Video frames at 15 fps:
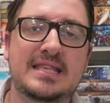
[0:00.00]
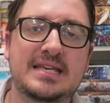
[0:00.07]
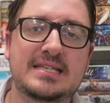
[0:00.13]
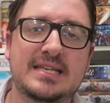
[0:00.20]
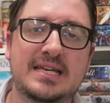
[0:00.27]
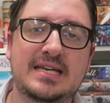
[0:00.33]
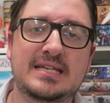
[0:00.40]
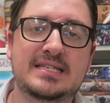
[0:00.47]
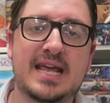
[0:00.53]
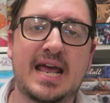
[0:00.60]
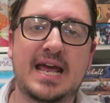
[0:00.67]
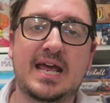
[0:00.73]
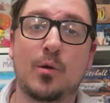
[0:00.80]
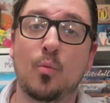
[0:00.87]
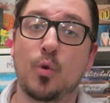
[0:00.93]
This is
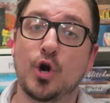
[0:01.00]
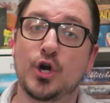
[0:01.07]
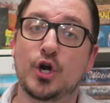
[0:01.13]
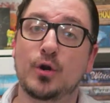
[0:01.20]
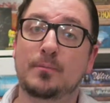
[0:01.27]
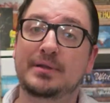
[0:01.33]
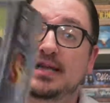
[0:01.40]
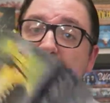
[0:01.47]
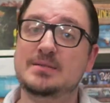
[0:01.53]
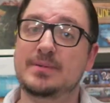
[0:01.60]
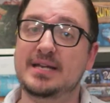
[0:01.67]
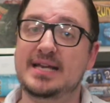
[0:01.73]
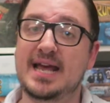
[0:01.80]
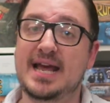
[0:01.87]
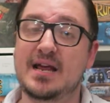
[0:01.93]
a worker
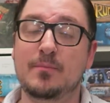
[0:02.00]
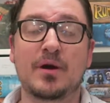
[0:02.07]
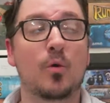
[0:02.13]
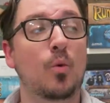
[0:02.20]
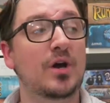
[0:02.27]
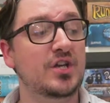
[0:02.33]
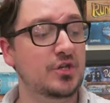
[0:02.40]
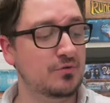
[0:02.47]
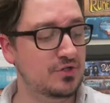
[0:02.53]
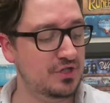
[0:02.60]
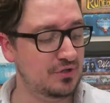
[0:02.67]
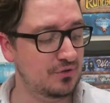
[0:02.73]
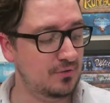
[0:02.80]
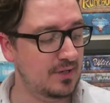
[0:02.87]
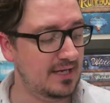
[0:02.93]
placement game. What you
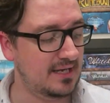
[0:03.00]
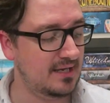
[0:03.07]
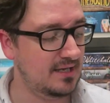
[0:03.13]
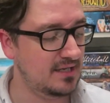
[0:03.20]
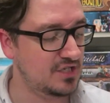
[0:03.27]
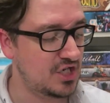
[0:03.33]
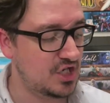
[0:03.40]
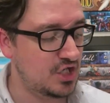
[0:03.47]
do is